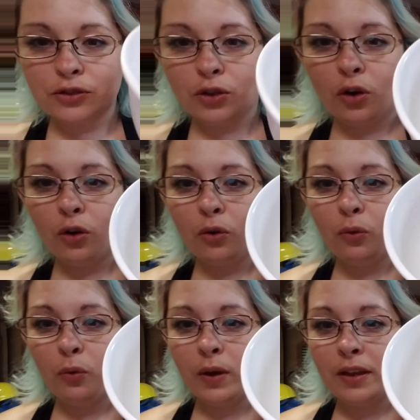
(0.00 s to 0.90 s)

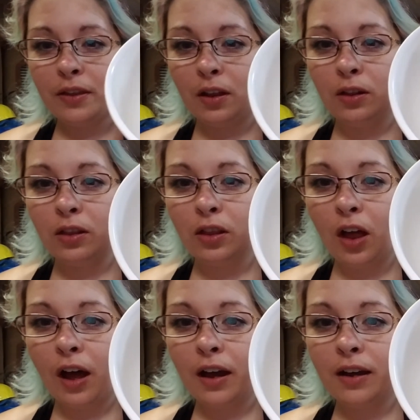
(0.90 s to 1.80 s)
So with a
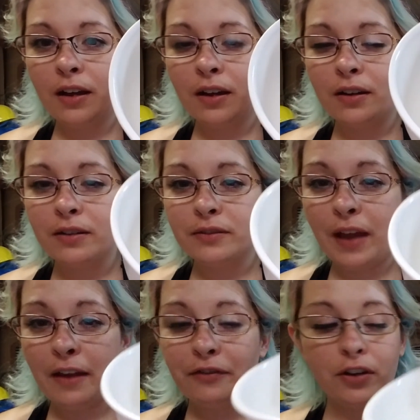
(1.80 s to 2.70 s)
lot of
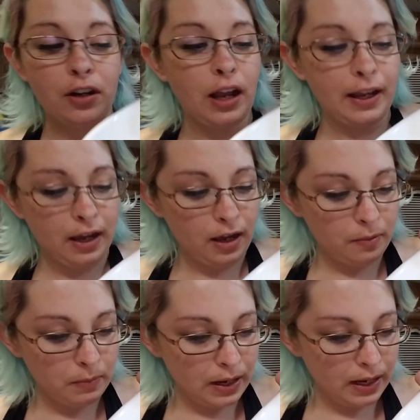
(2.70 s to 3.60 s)
effort, I
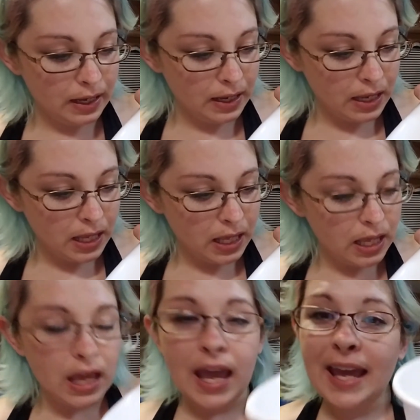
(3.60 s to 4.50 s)
got my
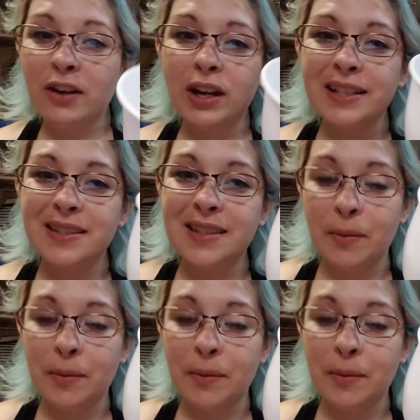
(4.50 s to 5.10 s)
egg whites